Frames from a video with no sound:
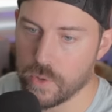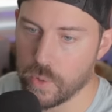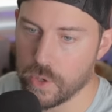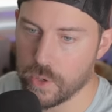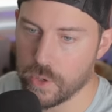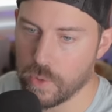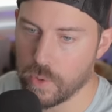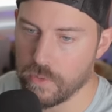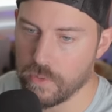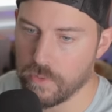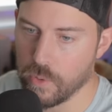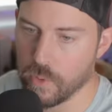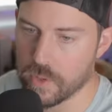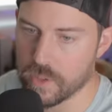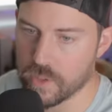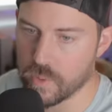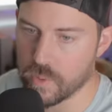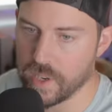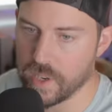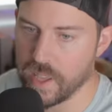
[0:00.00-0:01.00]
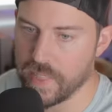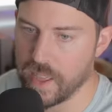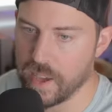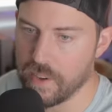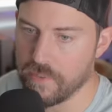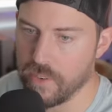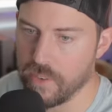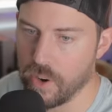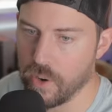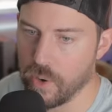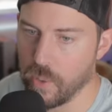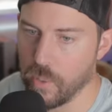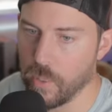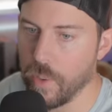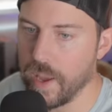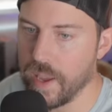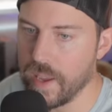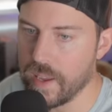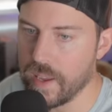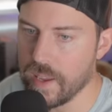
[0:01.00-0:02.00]
2024, so we're not that far
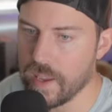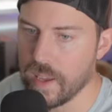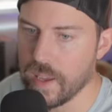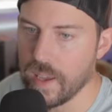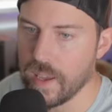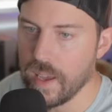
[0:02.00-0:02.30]
away.